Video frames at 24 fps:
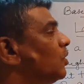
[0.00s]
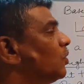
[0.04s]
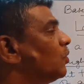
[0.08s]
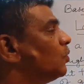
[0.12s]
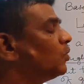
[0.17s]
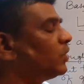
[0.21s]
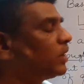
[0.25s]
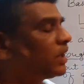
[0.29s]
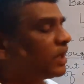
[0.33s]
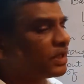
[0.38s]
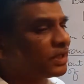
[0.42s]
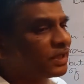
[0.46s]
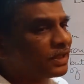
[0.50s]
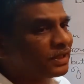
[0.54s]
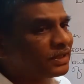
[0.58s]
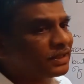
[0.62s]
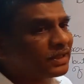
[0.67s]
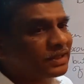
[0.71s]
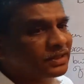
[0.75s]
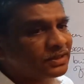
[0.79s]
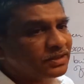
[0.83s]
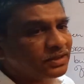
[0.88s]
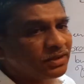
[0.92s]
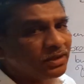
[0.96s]
we can
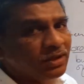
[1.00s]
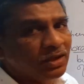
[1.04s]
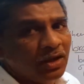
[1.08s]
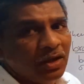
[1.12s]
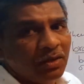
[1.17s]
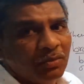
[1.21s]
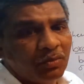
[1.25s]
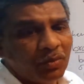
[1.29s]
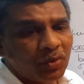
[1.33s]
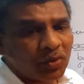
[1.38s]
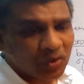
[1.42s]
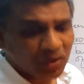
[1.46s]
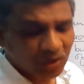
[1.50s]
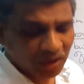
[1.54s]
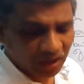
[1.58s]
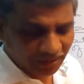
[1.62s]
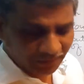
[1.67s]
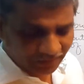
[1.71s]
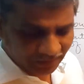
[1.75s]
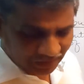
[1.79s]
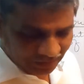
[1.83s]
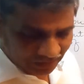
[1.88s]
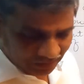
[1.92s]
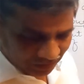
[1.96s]
conduct
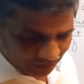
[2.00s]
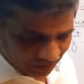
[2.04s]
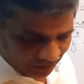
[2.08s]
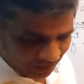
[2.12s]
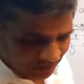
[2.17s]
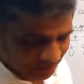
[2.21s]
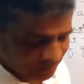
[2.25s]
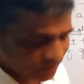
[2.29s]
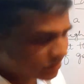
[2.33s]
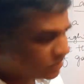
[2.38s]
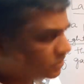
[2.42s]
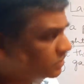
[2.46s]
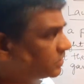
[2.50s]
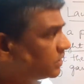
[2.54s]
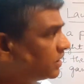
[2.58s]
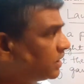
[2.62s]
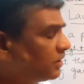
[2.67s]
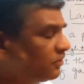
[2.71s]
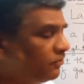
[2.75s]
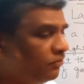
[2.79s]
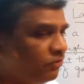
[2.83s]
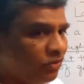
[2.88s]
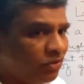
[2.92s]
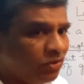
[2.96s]
monohybrid cross.
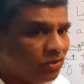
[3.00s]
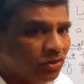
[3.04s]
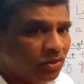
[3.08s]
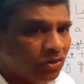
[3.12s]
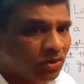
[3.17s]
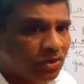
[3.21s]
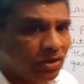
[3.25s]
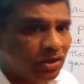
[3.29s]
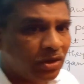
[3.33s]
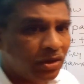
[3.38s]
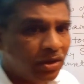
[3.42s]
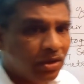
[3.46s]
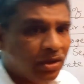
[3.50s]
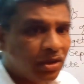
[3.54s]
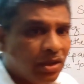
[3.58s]
Therefore,